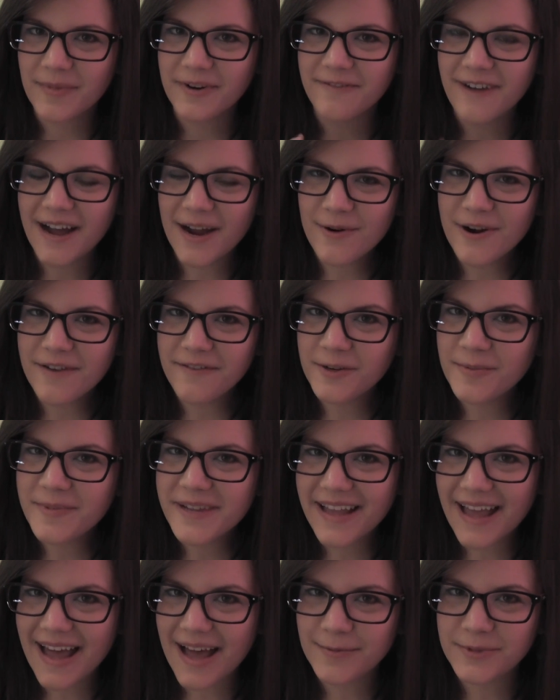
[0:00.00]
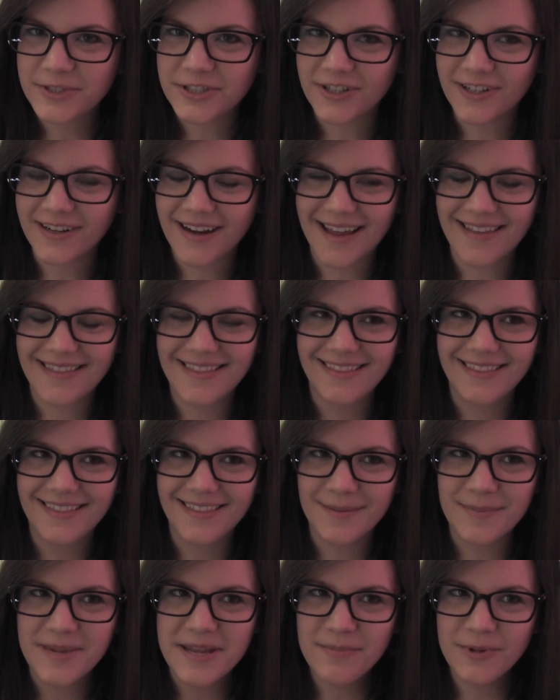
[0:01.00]
but if I were ever to be captured and
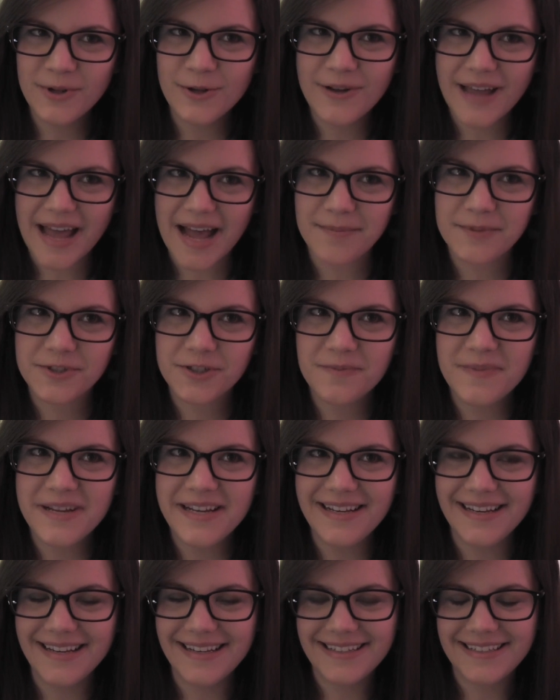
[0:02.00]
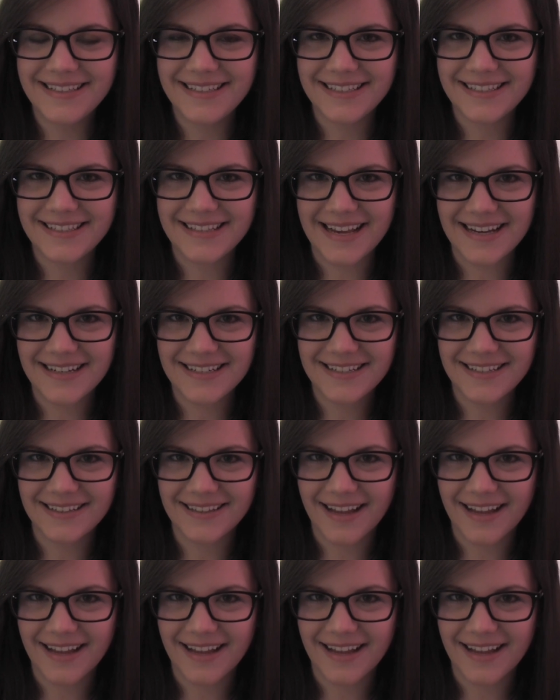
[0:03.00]
the people who captured me needed to send